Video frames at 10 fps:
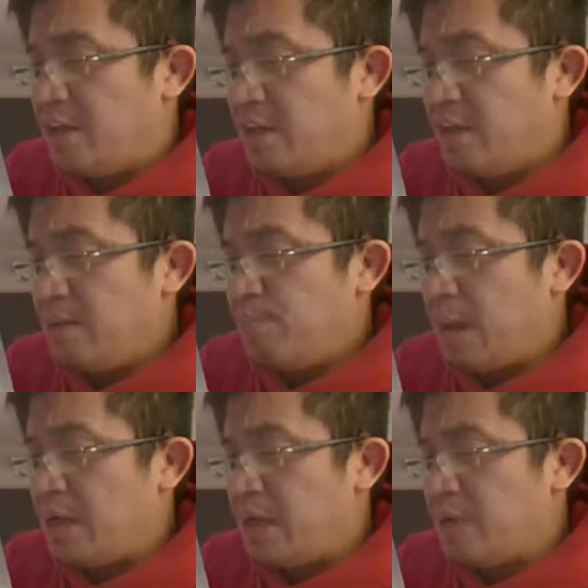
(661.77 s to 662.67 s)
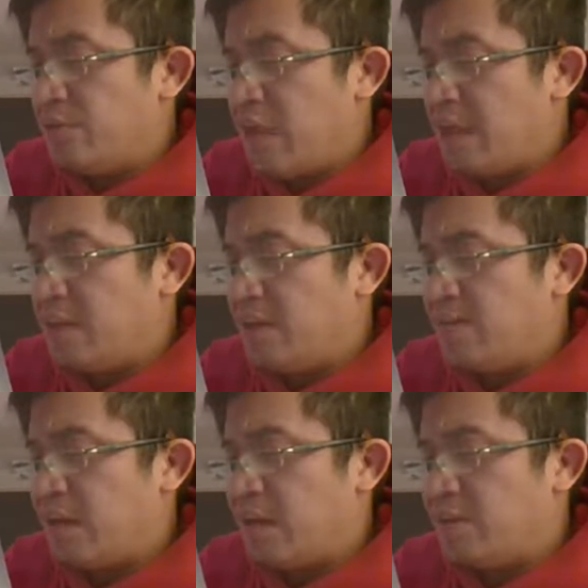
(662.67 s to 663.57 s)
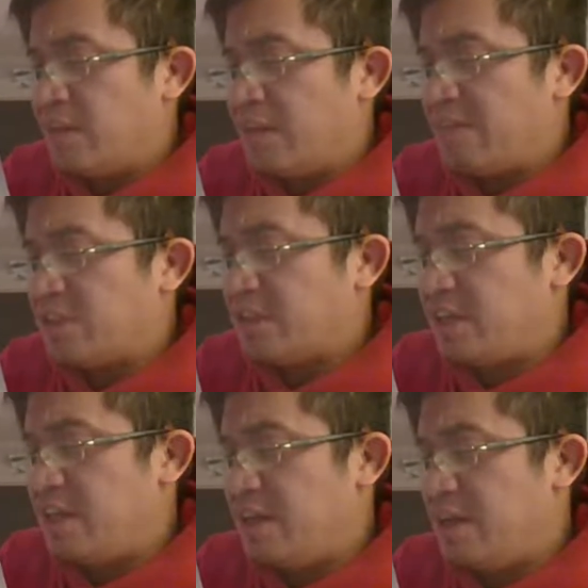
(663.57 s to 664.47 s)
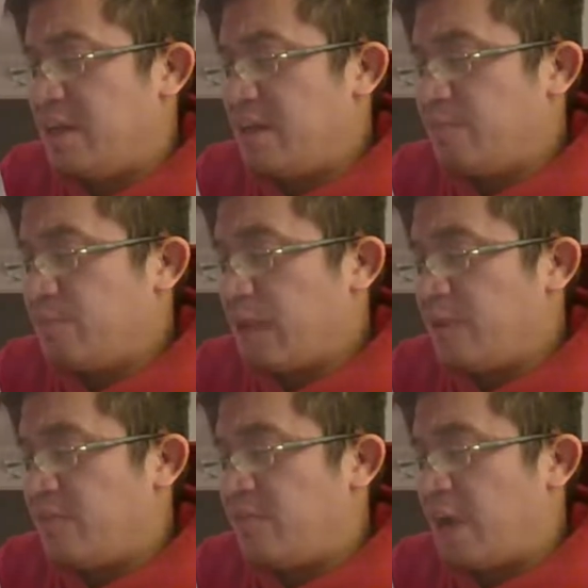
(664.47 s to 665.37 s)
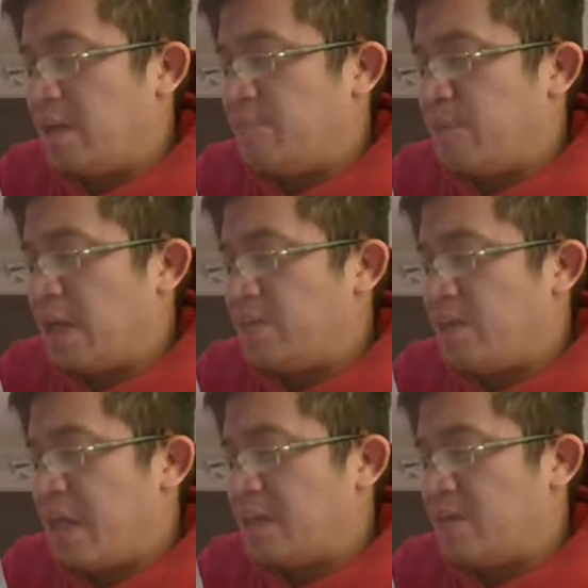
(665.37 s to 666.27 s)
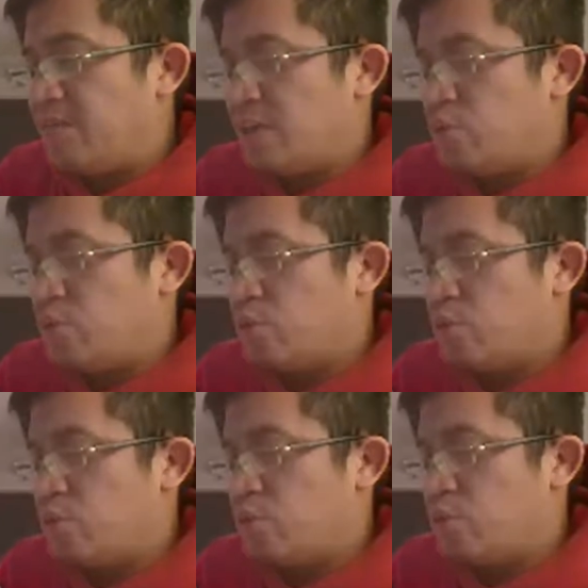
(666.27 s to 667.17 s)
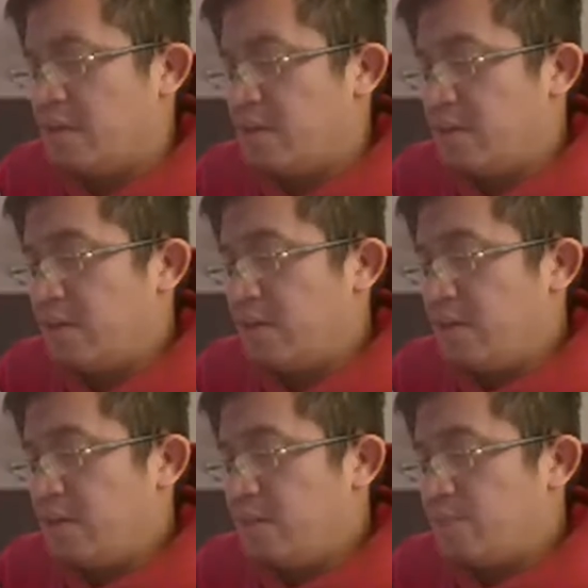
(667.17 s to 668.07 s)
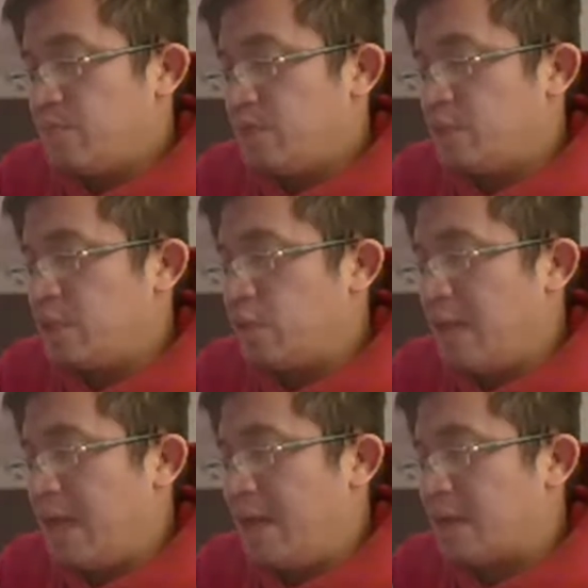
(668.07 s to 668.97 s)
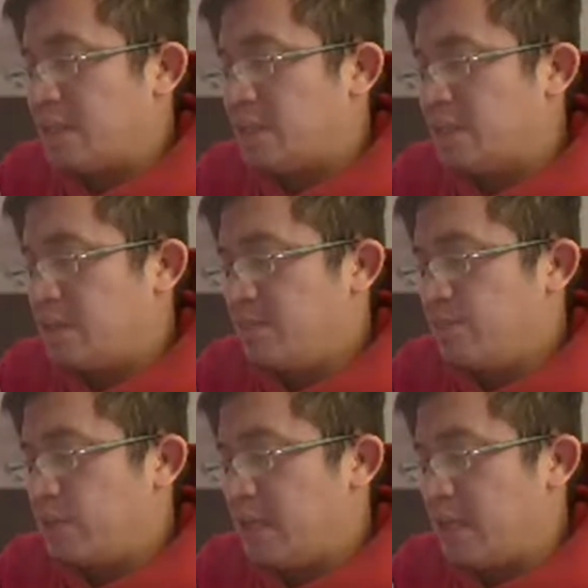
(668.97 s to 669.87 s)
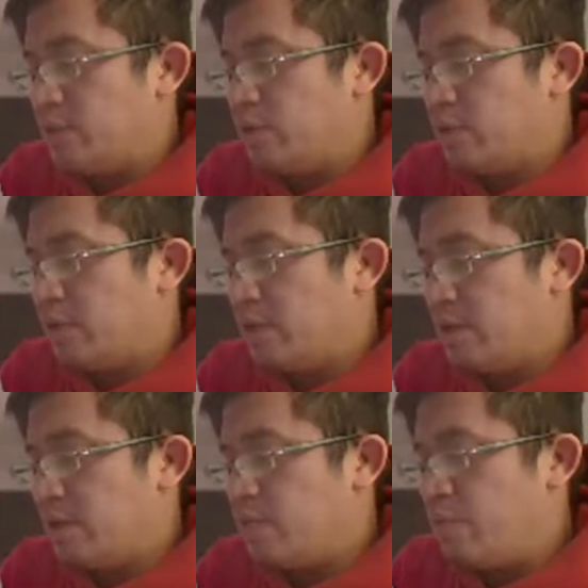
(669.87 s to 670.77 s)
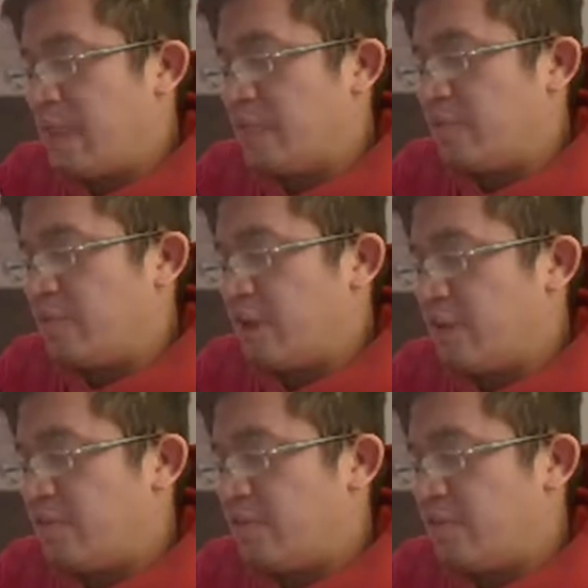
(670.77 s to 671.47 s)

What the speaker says: by a negative on the left side and divide by a negative on the side. So x equals negative 5.